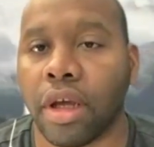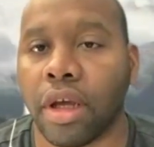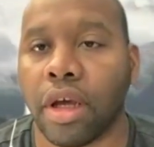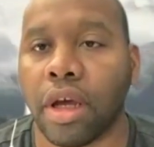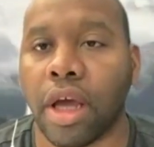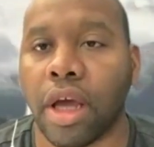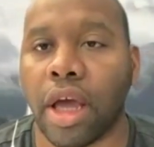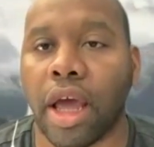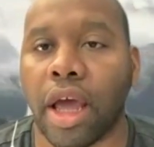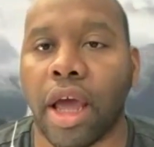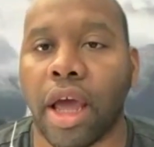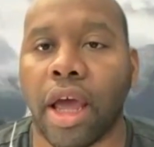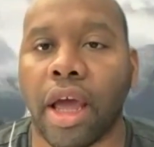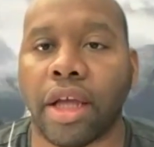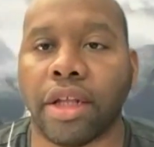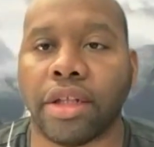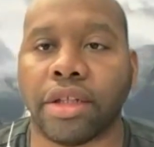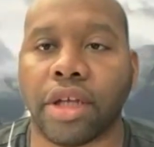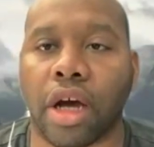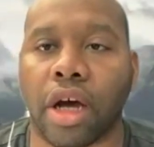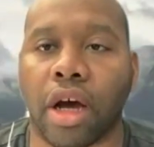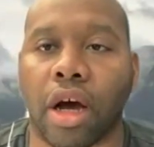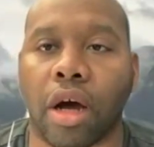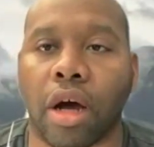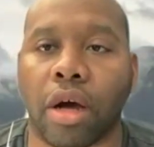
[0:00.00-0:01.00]
and
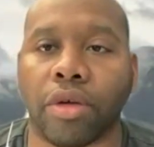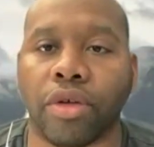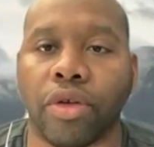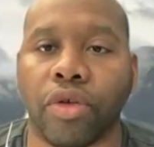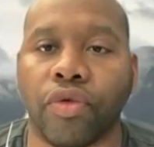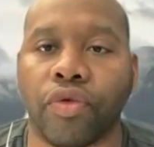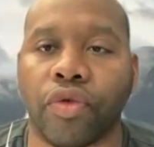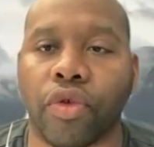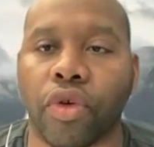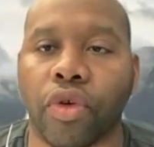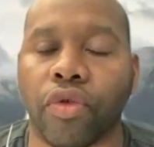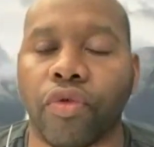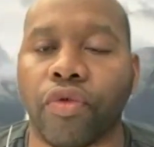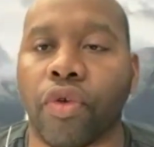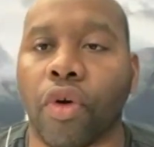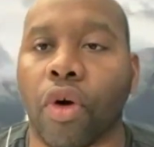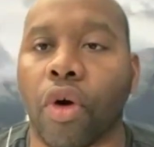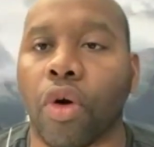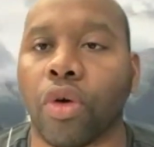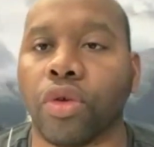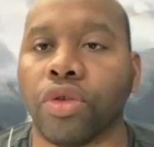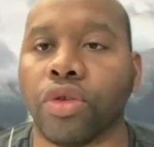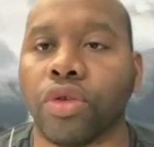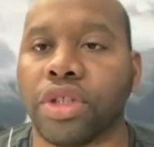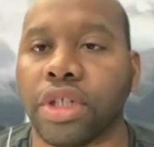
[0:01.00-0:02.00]
you've
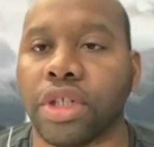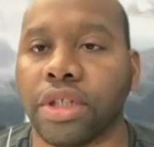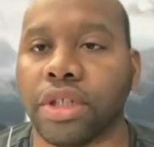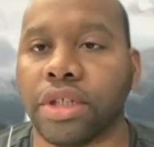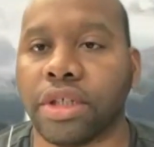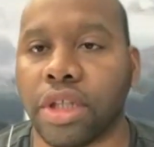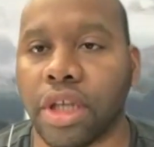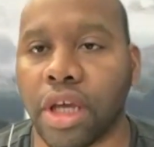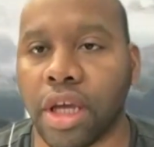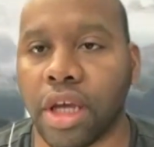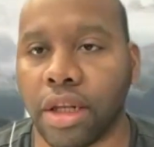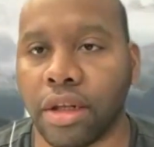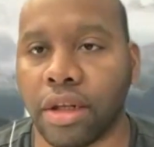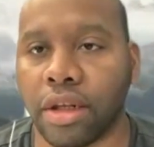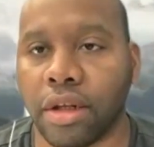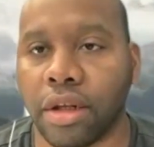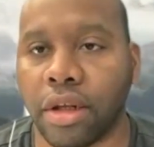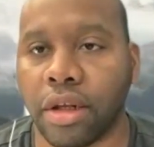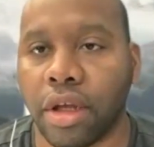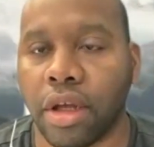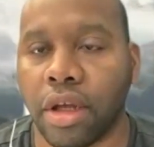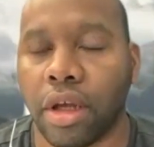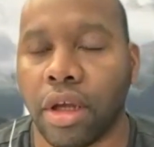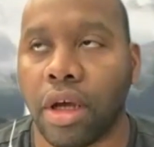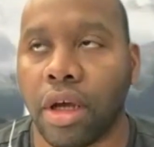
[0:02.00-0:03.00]
grown since then.
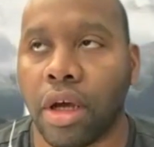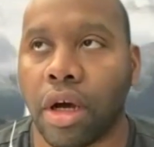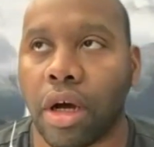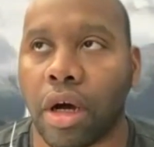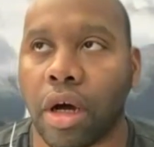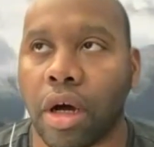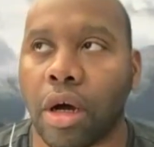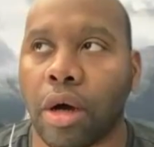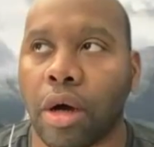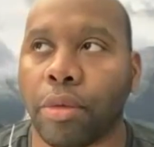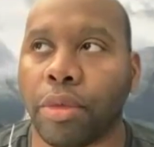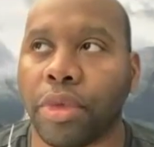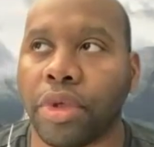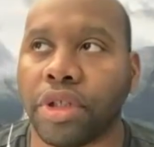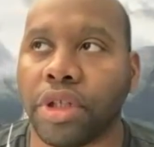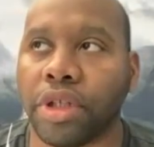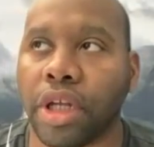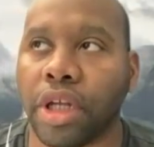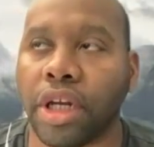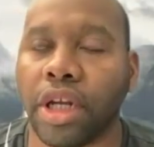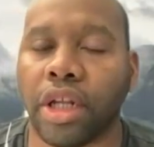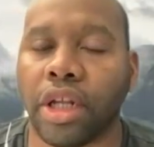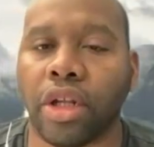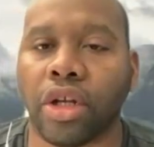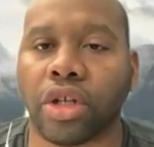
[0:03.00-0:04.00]

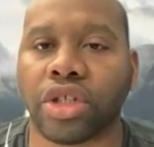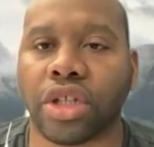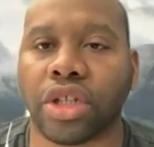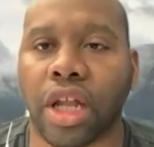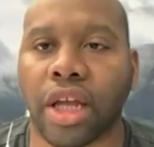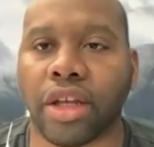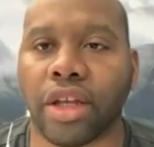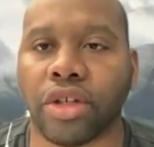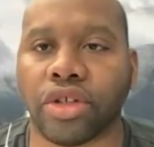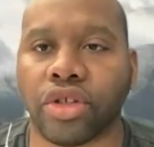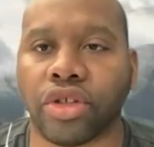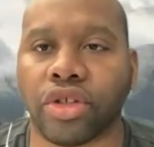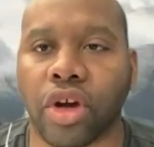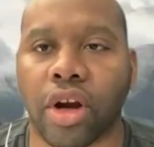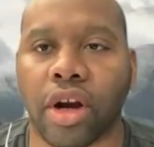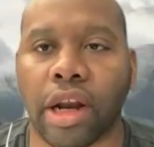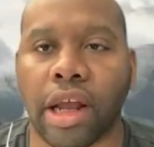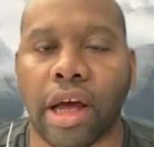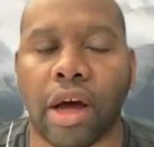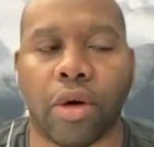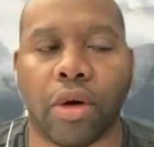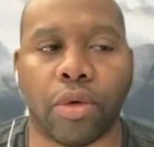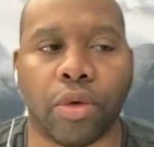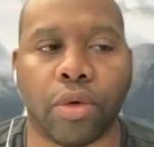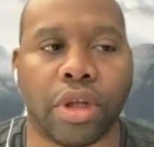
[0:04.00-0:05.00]
And it looks like you started
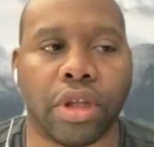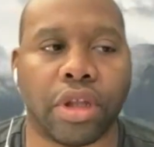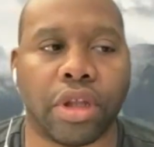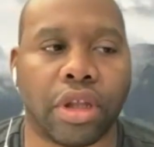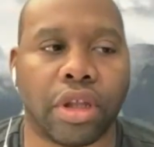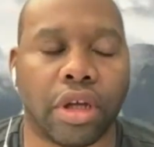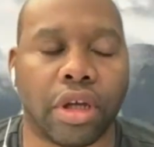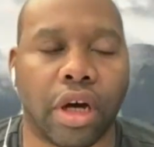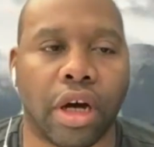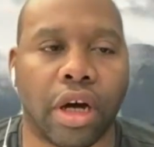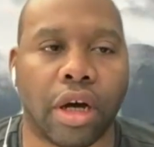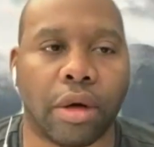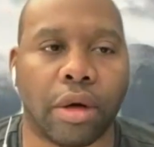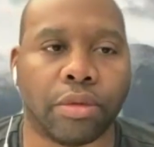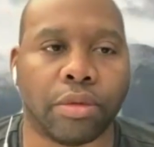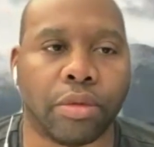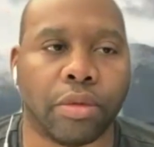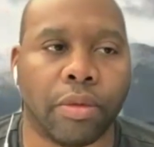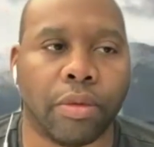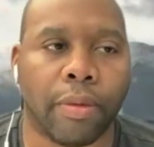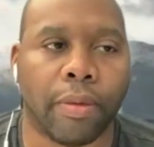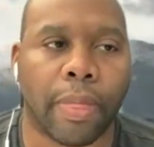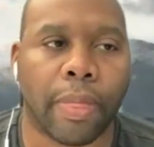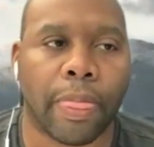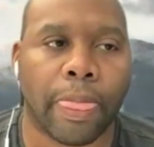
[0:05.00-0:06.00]
out with
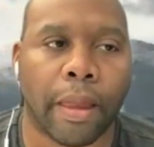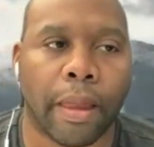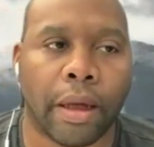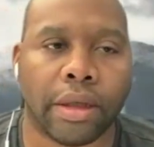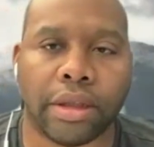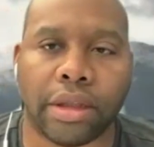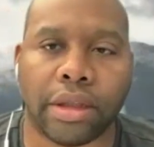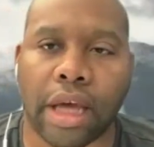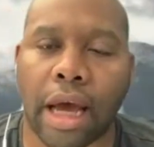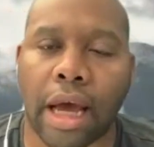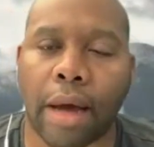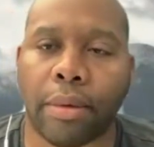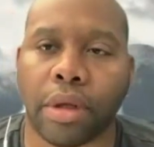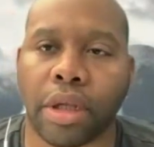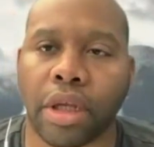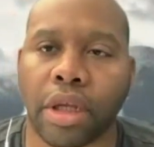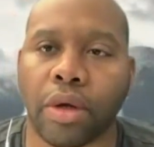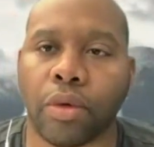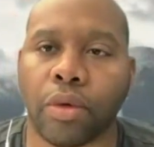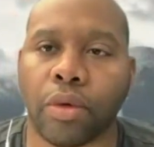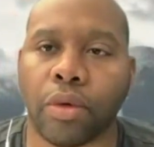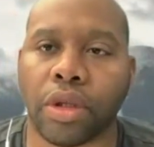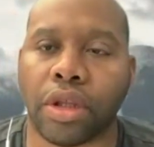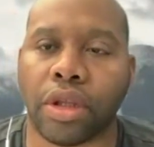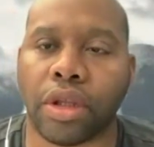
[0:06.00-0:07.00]

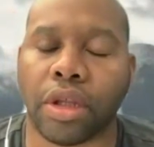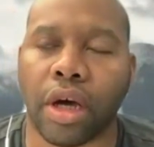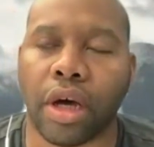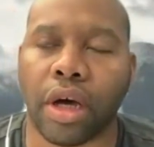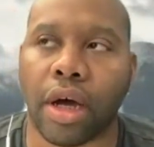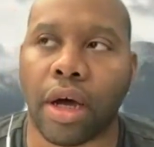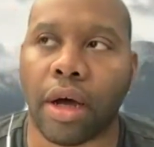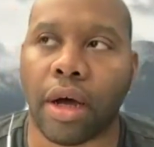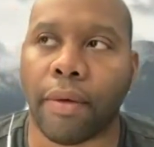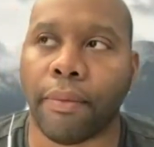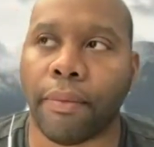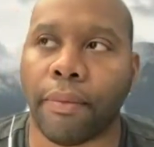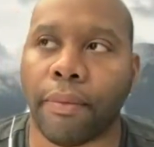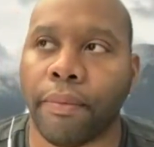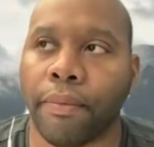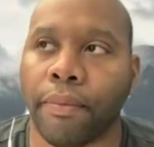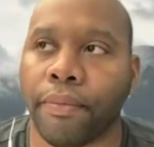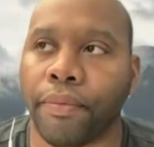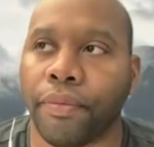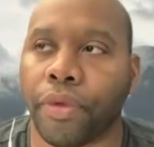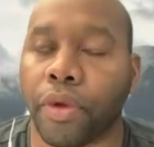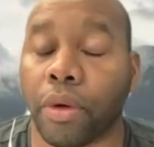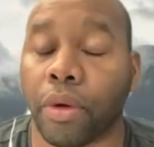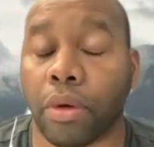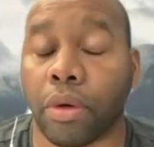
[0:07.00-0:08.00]
dabbling with
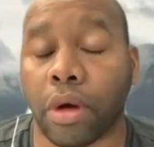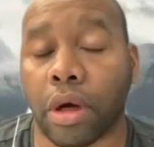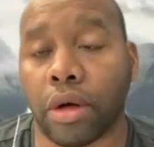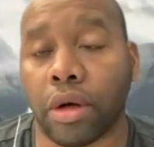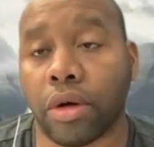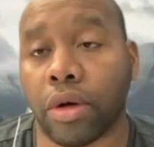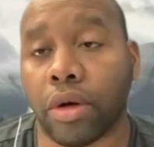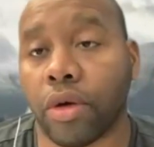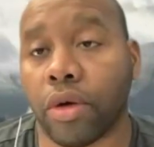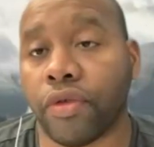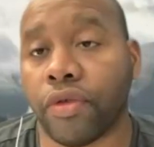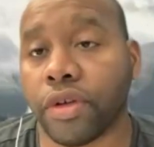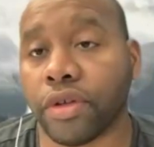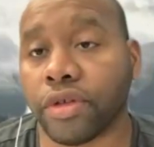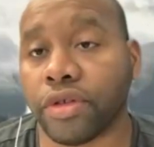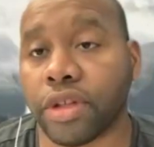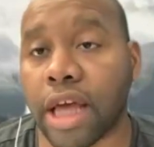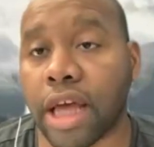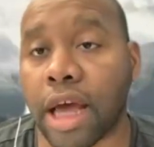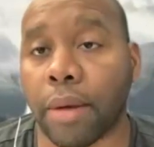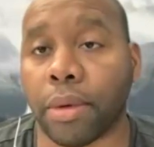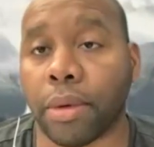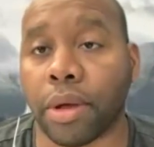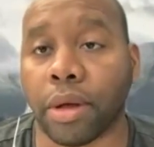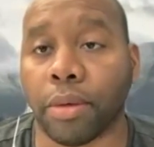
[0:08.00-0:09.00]
well, I don't know if it was
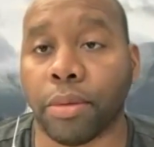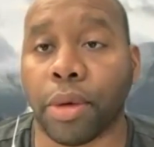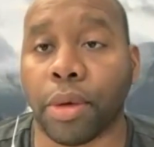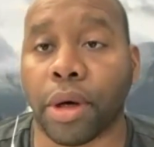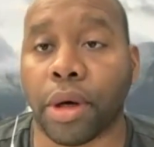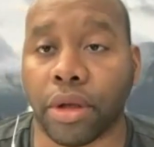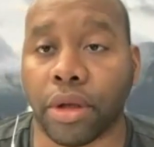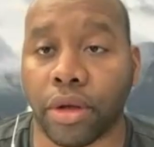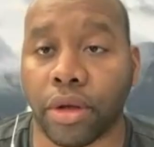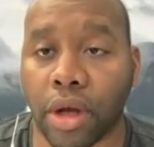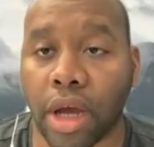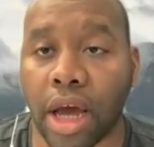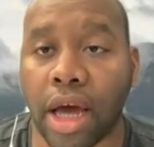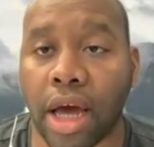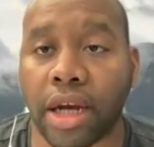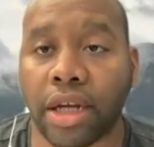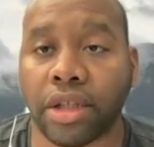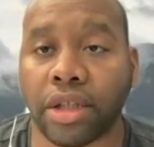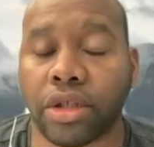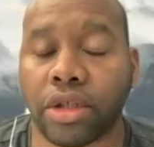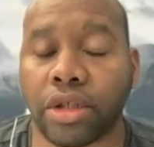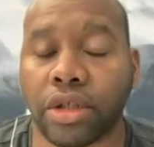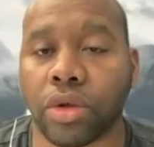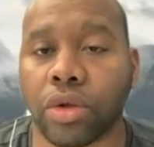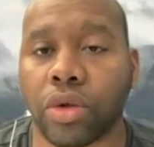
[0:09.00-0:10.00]
dabbling, but you got
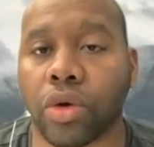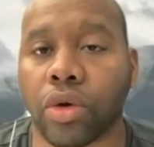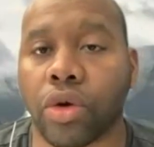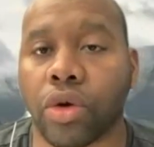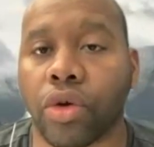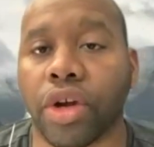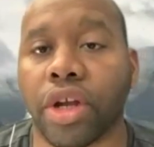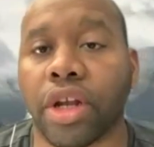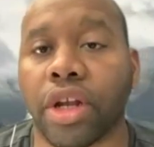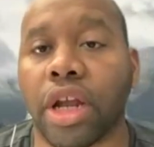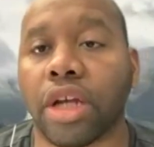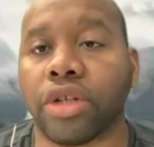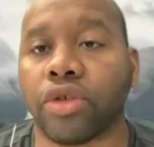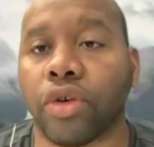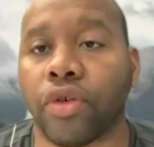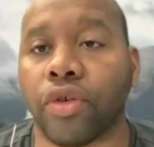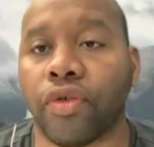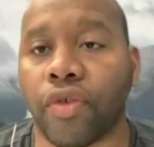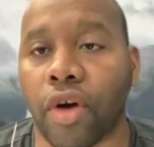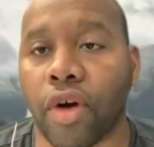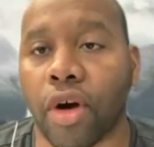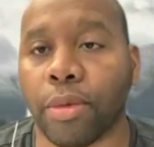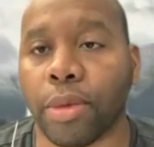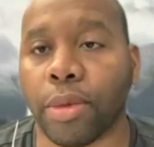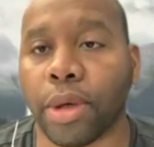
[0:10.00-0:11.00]
into Korean natural
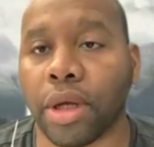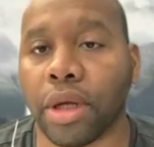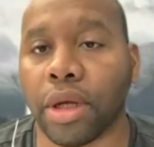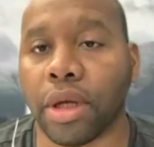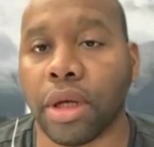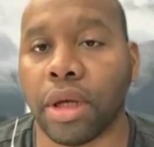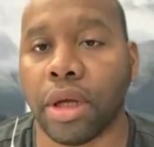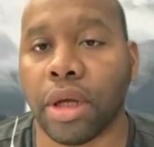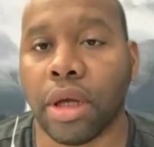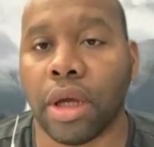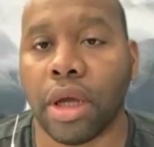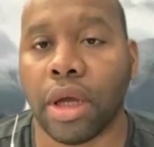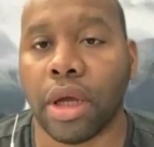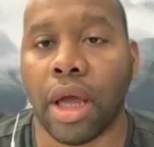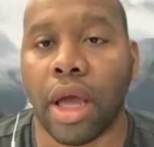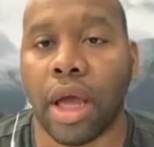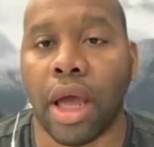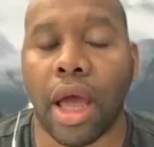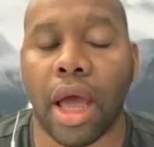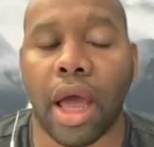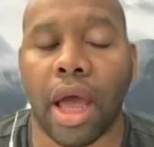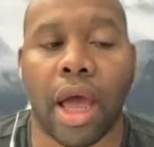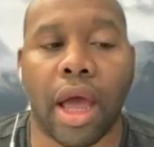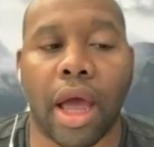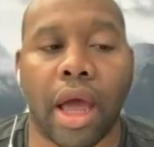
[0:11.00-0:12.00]
farming.
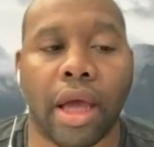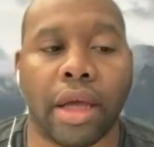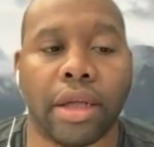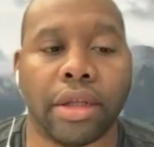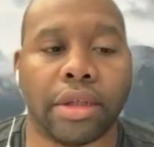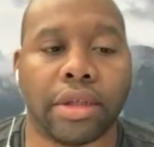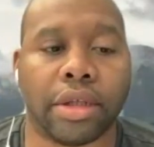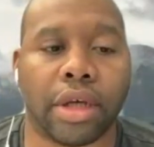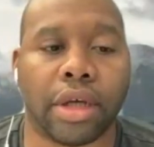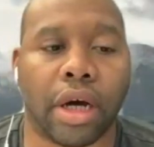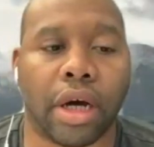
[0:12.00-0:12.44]
And